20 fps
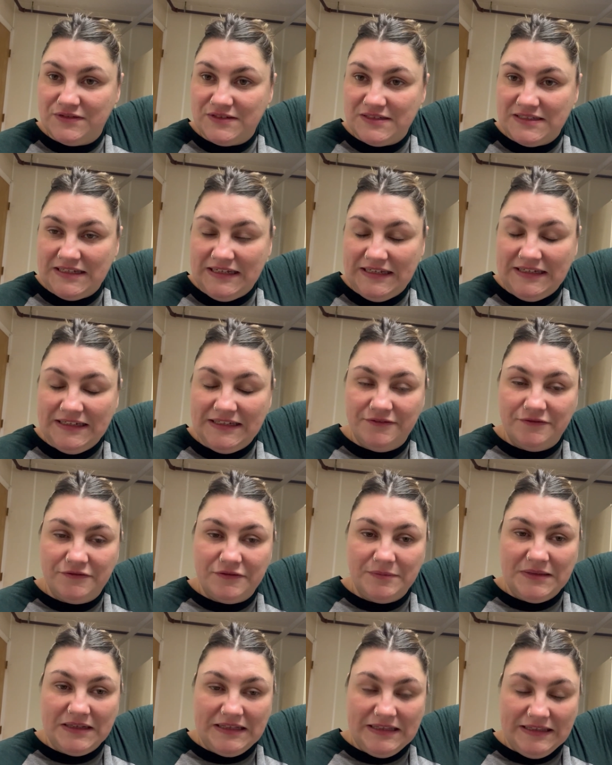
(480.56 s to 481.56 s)
seen
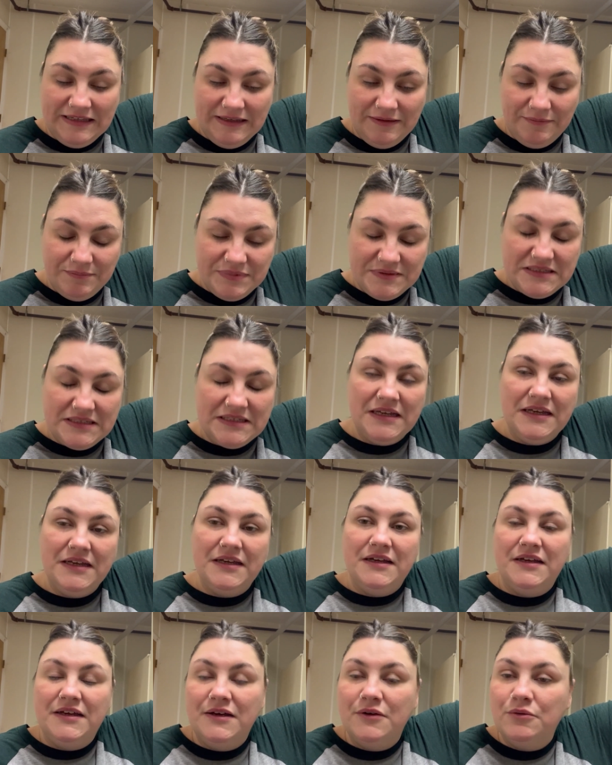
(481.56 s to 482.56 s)
from the clips.
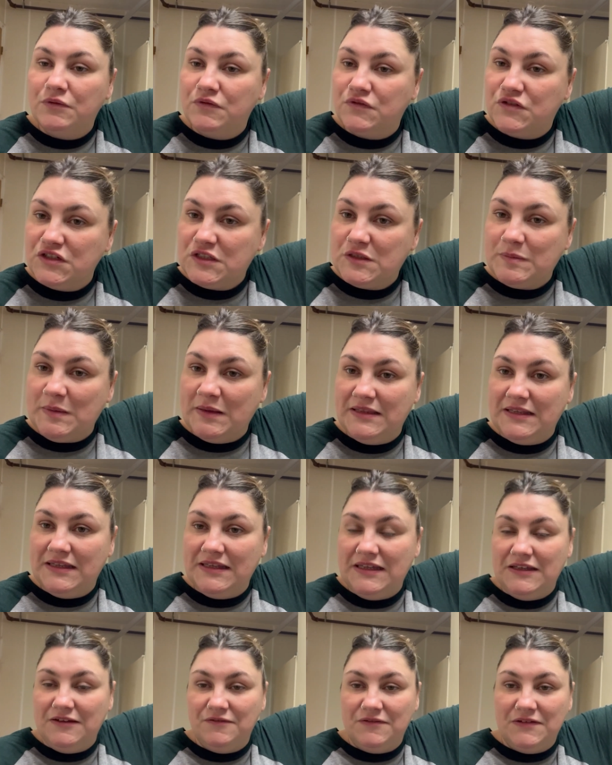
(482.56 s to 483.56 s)
We've just spent the
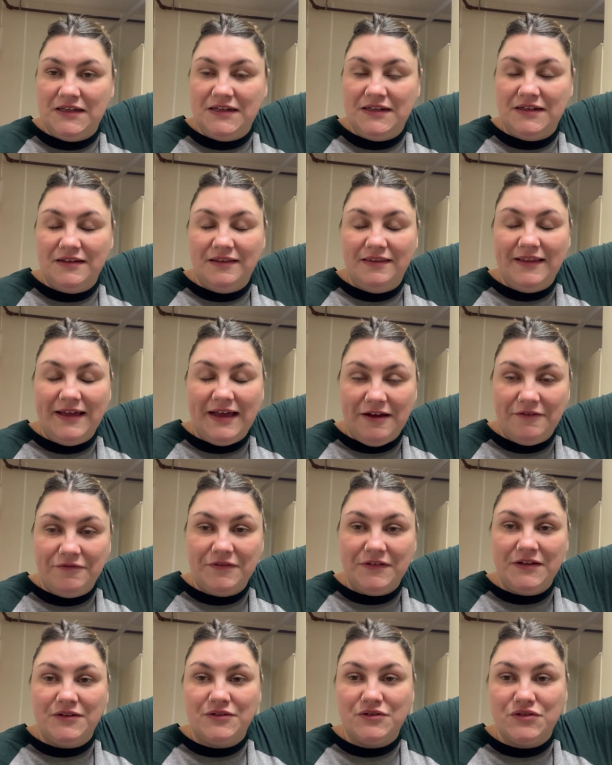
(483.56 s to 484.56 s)
evening
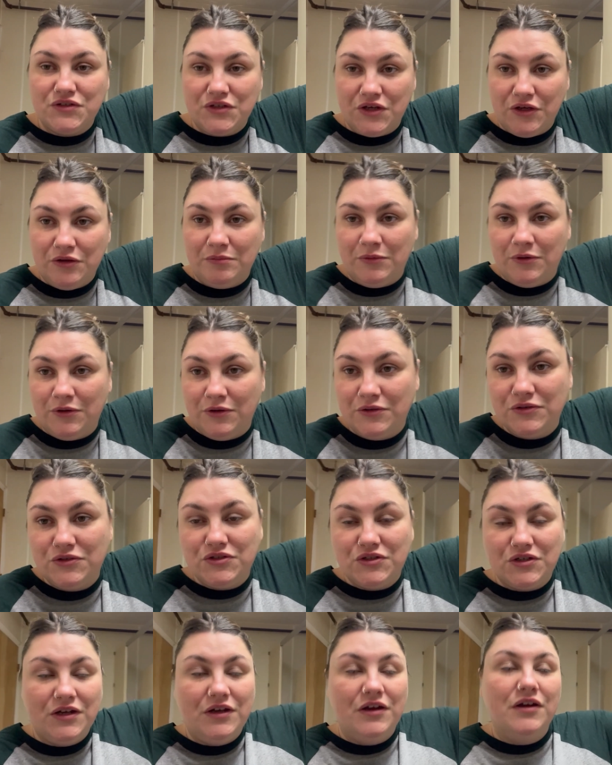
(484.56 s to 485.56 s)
laughing so
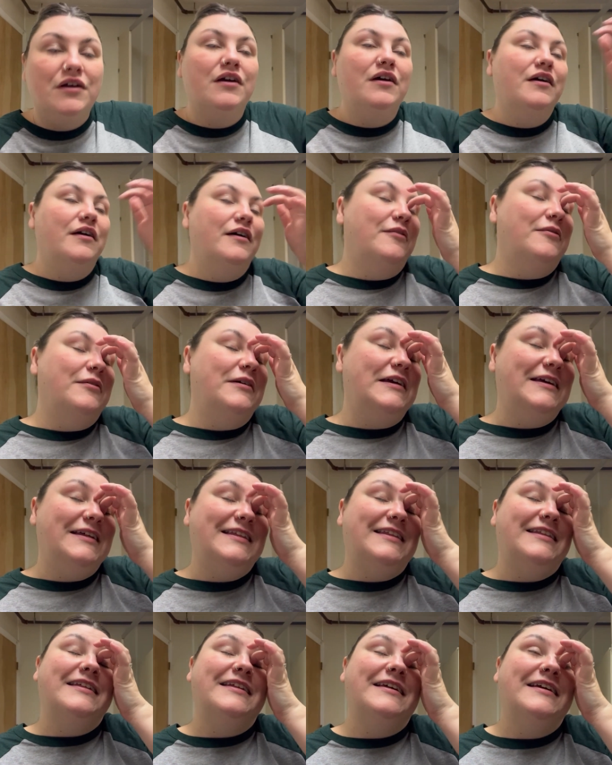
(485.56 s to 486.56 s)
much
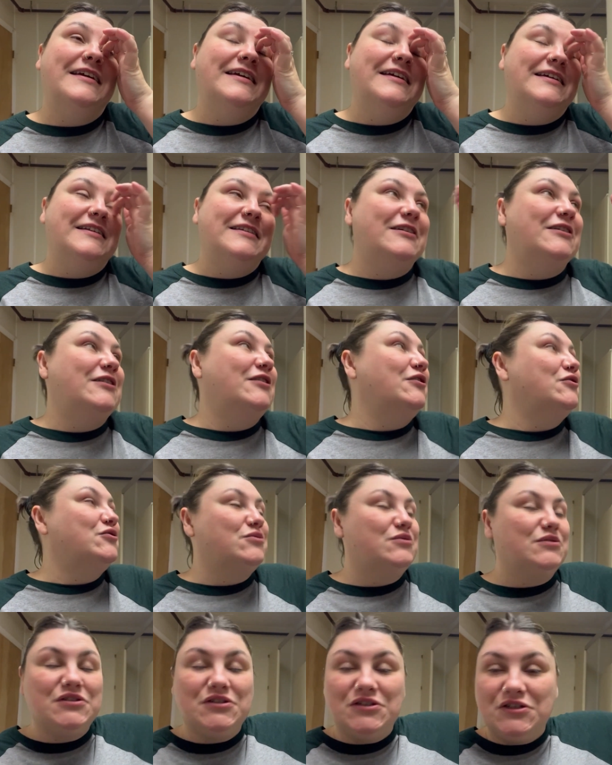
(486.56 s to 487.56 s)
with the
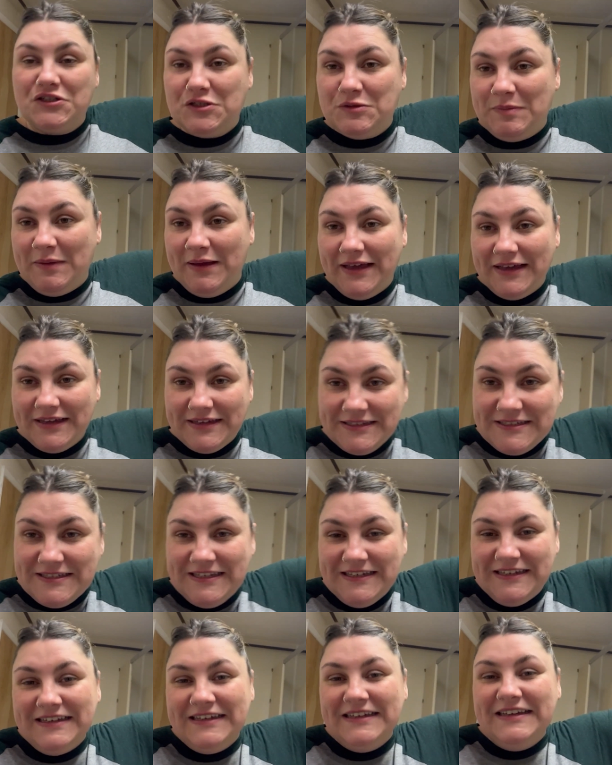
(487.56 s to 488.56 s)
usual
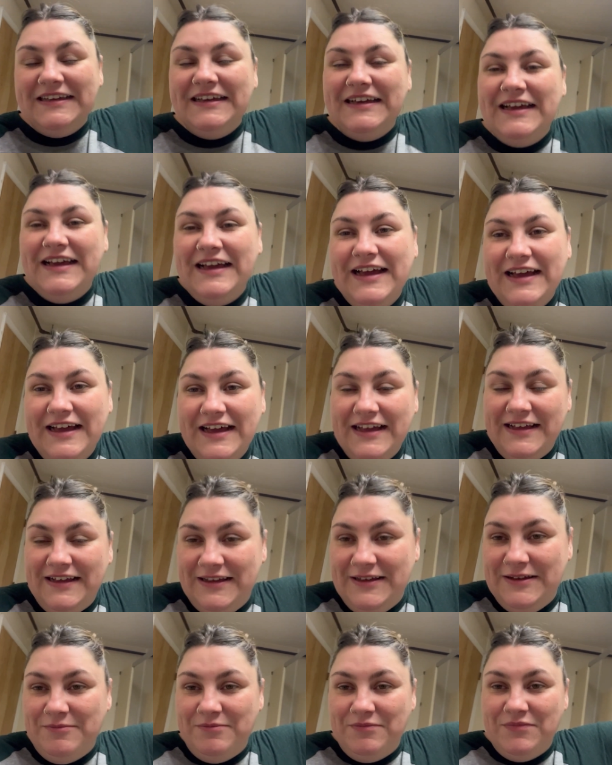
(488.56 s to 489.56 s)
suspects,
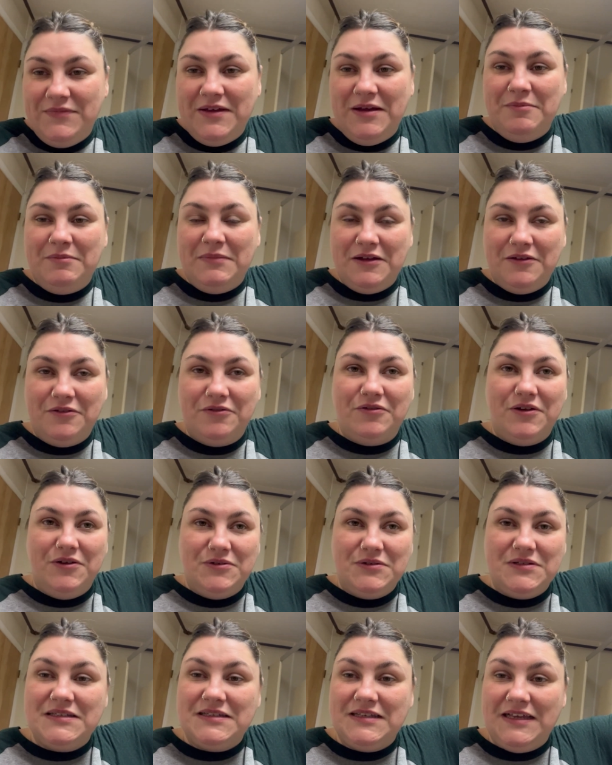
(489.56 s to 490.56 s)
um, and my
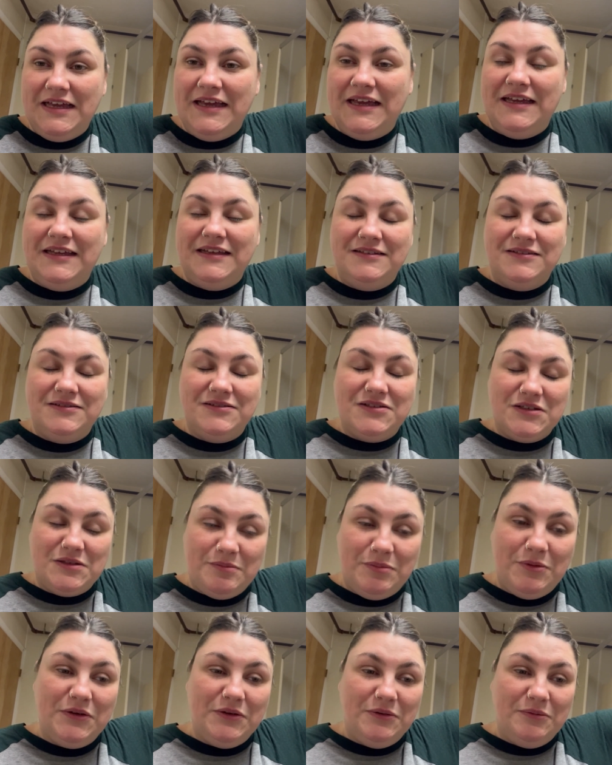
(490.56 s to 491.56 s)
throat is hurting to the
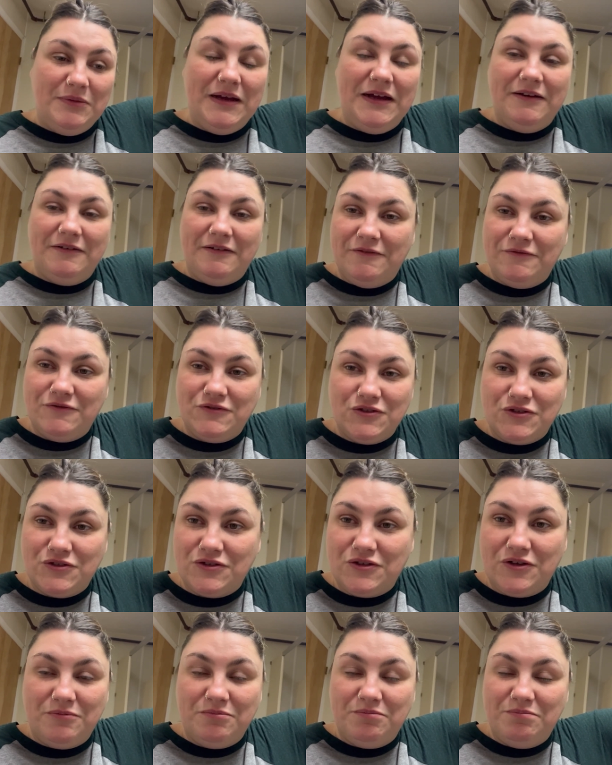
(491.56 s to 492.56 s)
point where I've
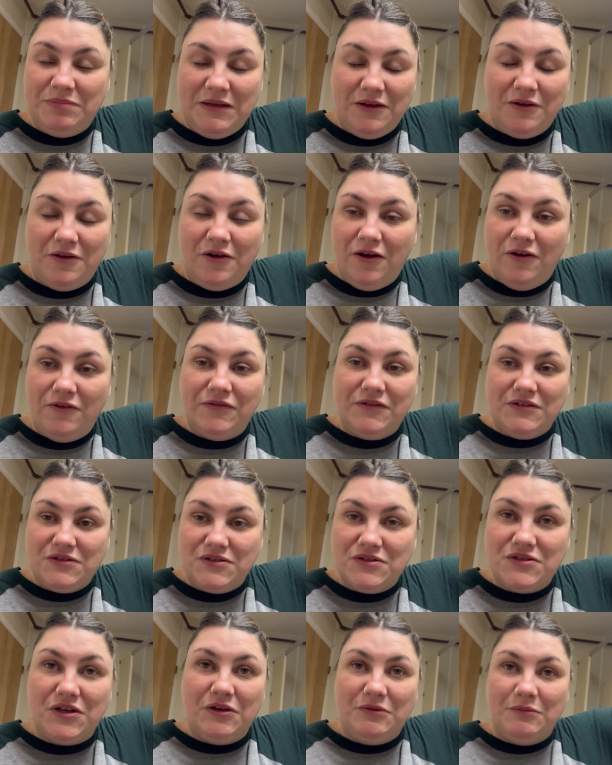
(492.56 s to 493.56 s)
just been coughing
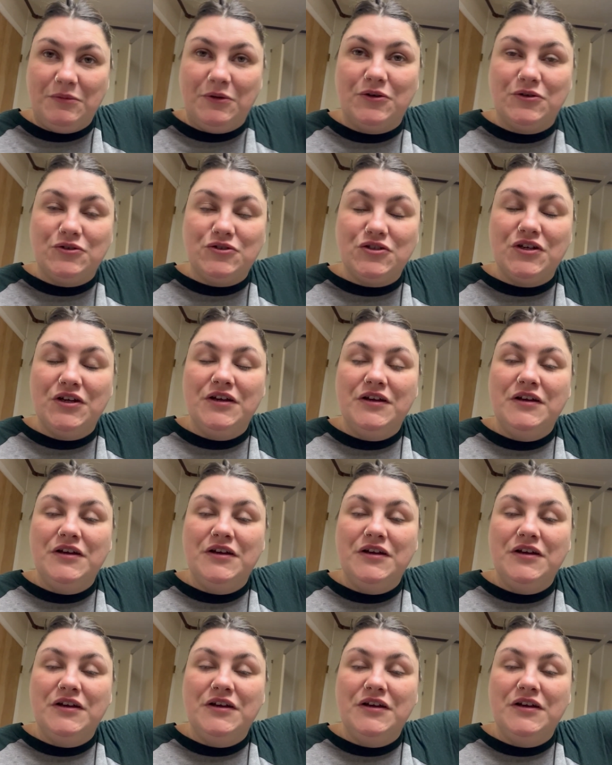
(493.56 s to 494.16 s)
so much.